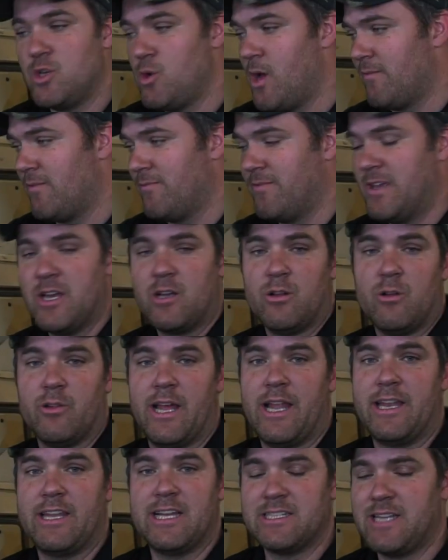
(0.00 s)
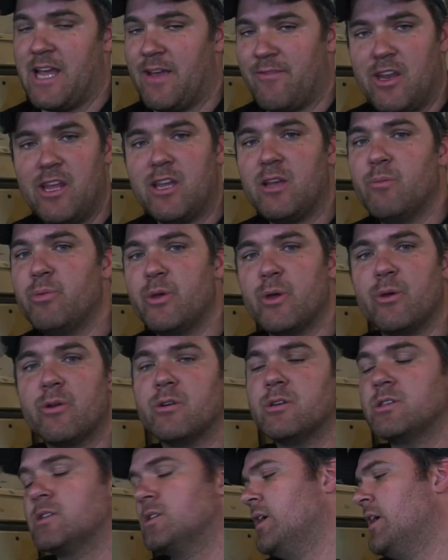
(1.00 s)
You have a vehicle that doesn't have any
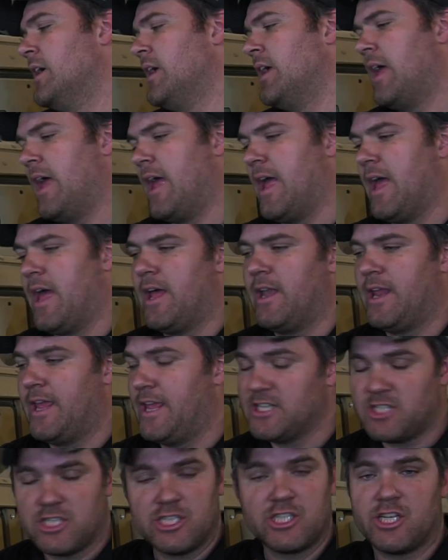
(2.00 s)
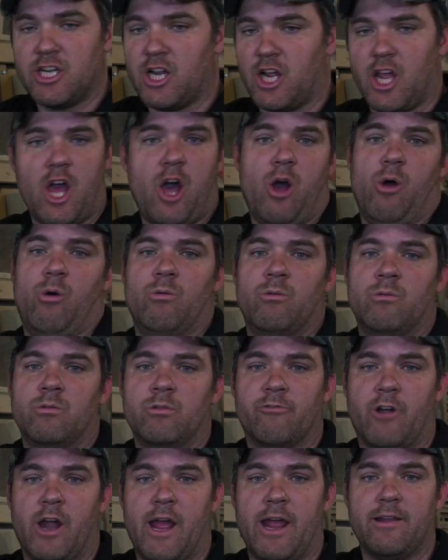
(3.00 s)
computers and it's just going to go,
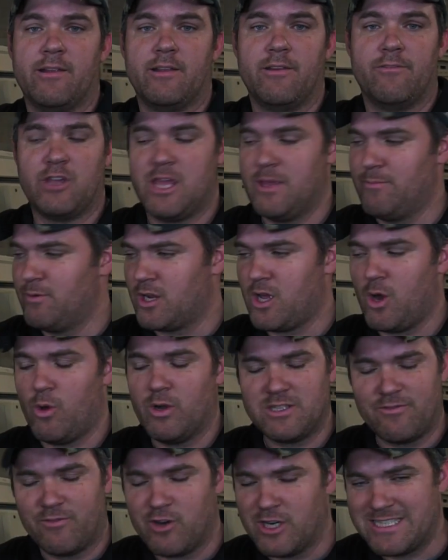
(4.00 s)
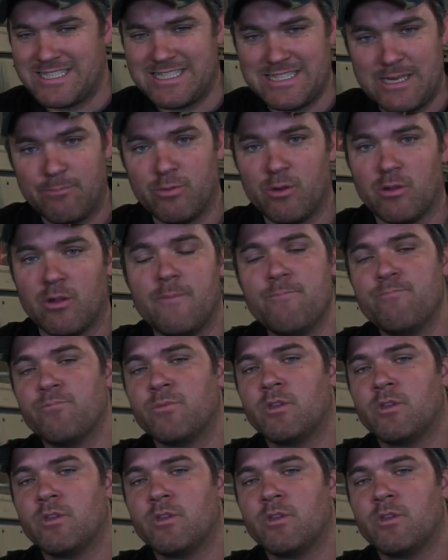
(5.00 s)
right? Keep it going. It's a very simple